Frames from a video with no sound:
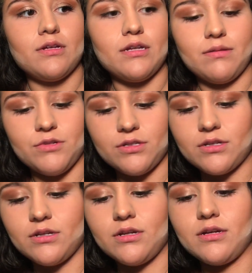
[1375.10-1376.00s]
And I'm just
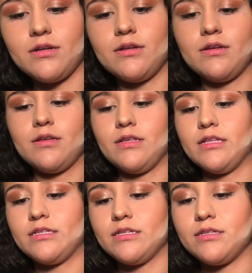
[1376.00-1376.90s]
gonna,
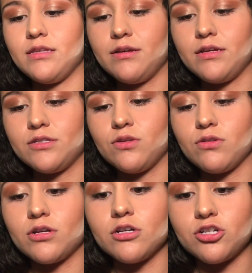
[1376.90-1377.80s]
this is the
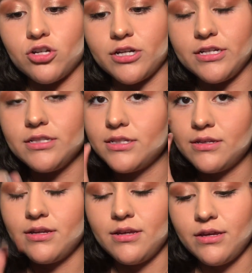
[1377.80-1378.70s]
Sonia Kashuk
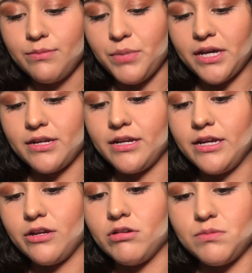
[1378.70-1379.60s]
back at
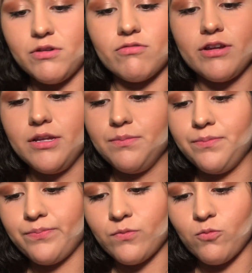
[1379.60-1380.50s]
again a Krispy Kreme
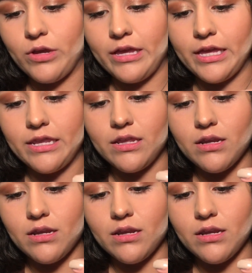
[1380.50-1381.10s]
in the